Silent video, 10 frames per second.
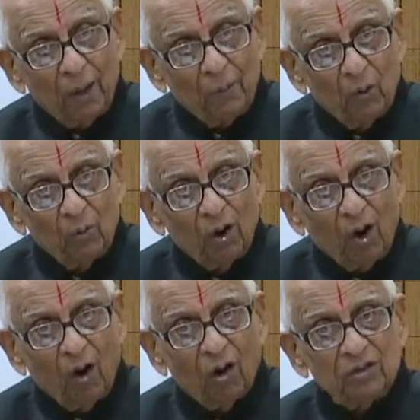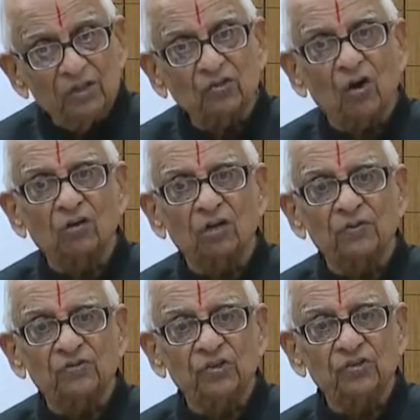above all these
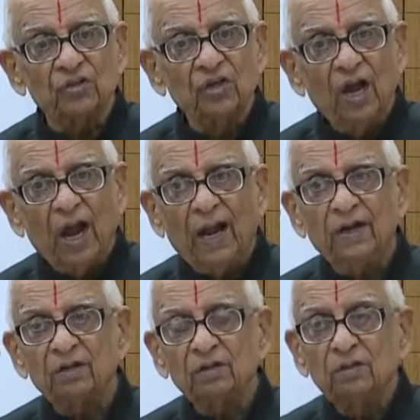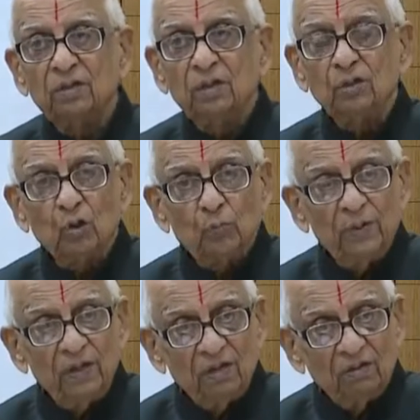controversies and
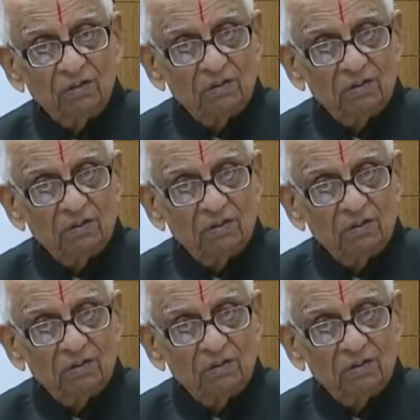should be,